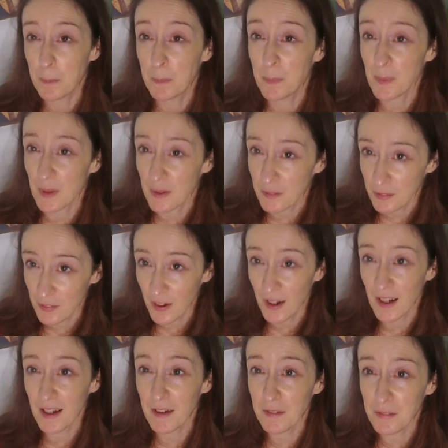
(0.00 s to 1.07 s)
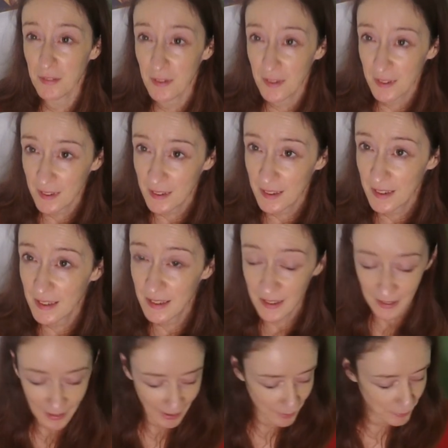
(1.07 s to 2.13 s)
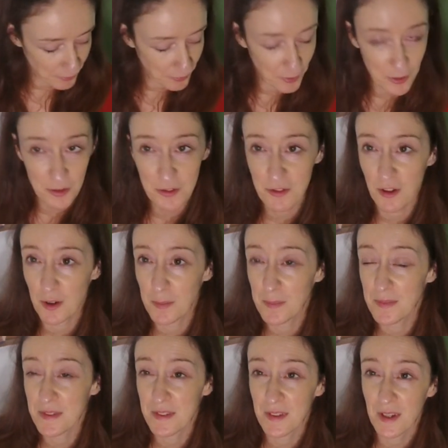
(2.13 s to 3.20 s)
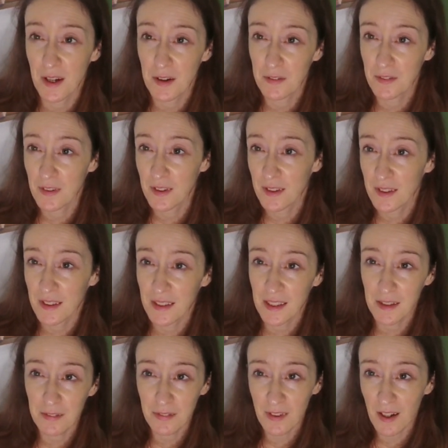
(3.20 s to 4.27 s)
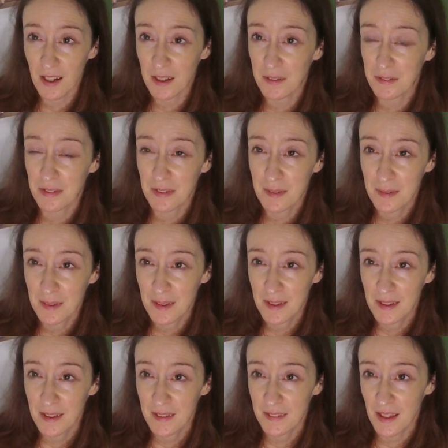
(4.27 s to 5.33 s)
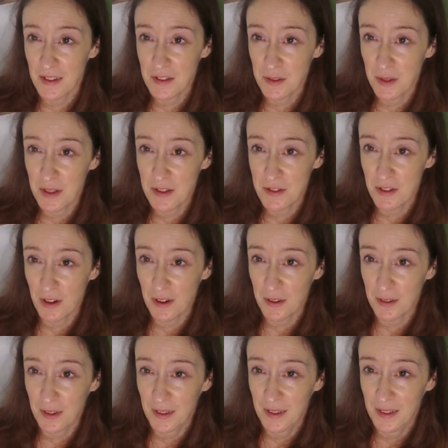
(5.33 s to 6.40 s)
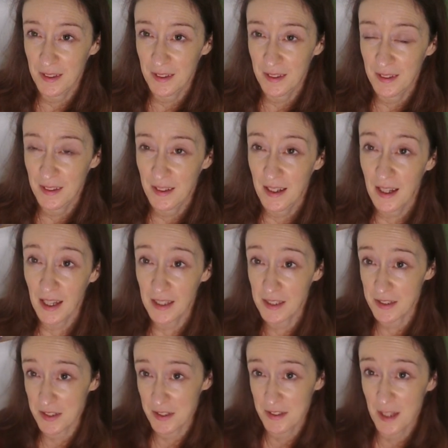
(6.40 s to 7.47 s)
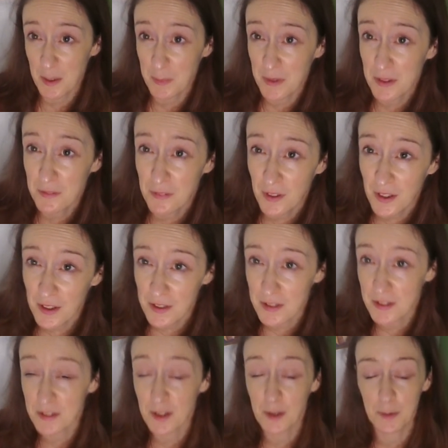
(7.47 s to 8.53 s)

B5, and 4 strums of E5. That's your intro. And it's the same with the verse.